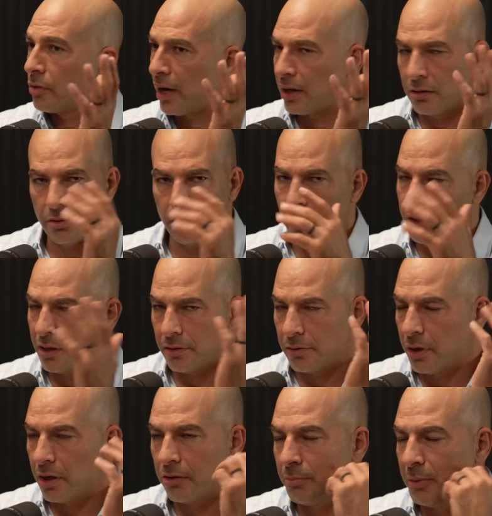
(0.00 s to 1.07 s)
Correct. You went down
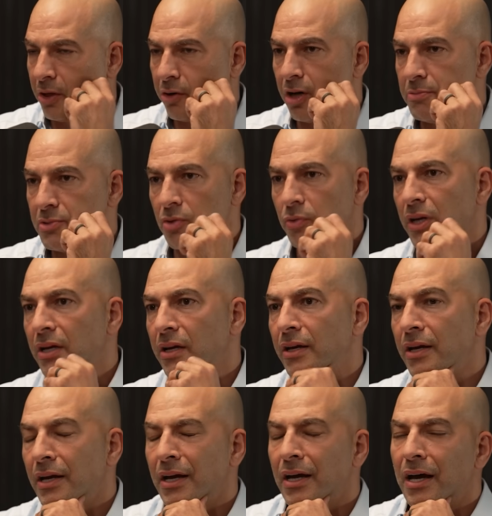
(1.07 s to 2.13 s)
to one hundred milligrams a
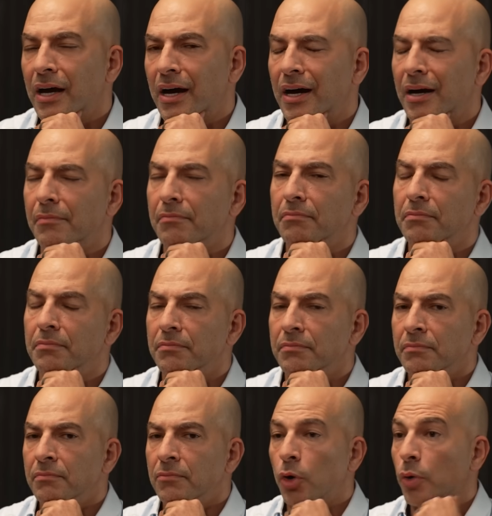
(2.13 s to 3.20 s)
week um,
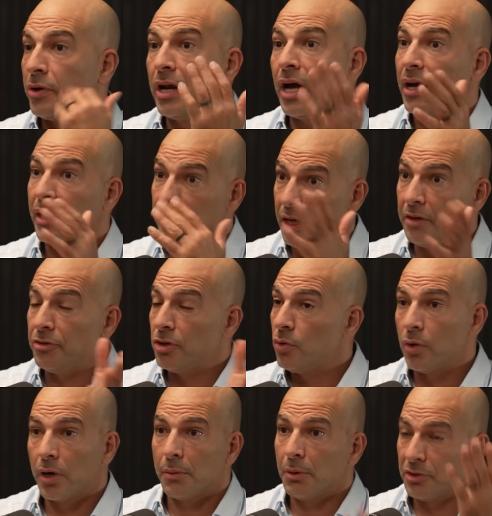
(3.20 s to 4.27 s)
or none if
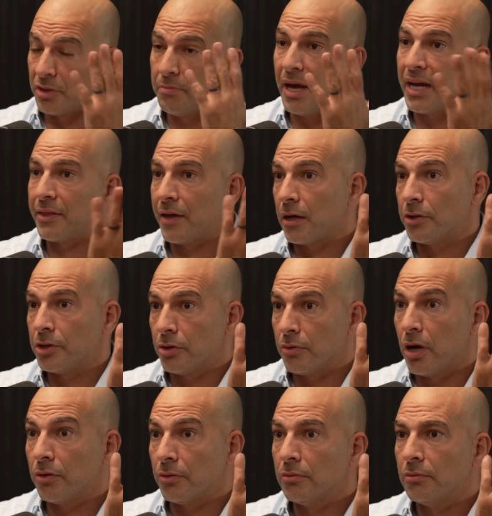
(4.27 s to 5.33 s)
you were able to make that on
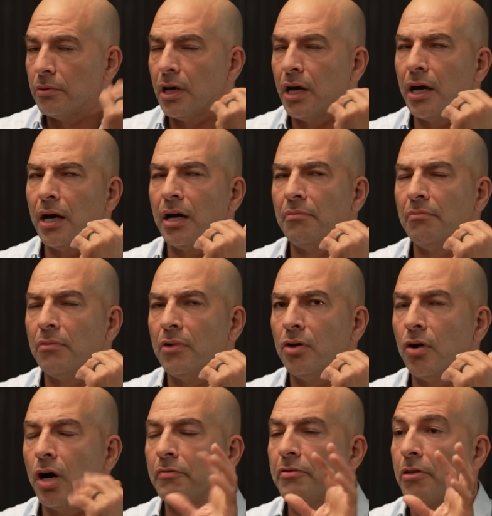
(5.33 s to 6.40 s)
your own. Sure. Um,
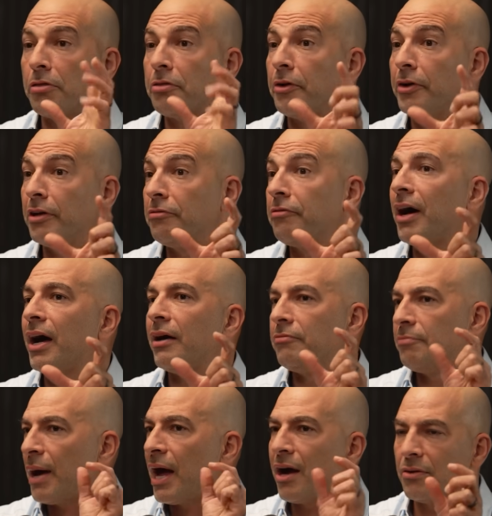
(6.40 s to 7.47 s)
of the
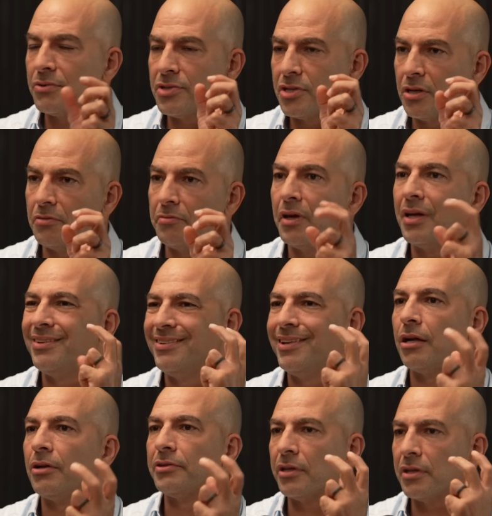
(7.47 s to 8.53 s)
thirty-five pounds of
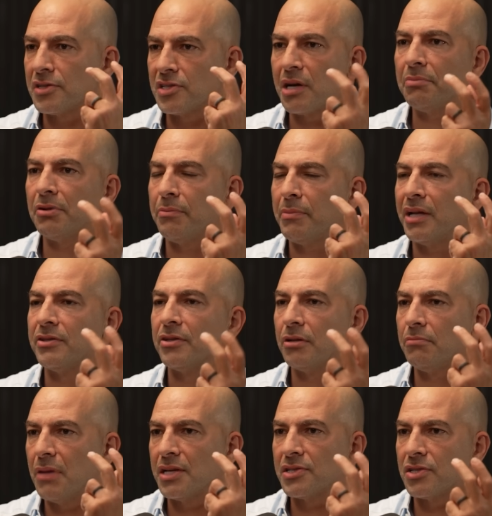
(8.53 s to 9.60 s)
delta
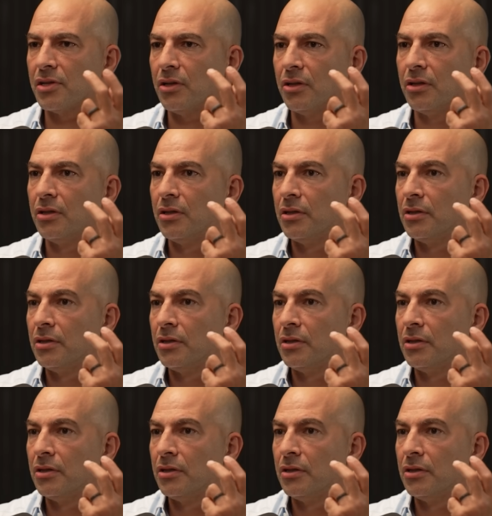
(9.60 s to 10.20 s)
supplemental muscle,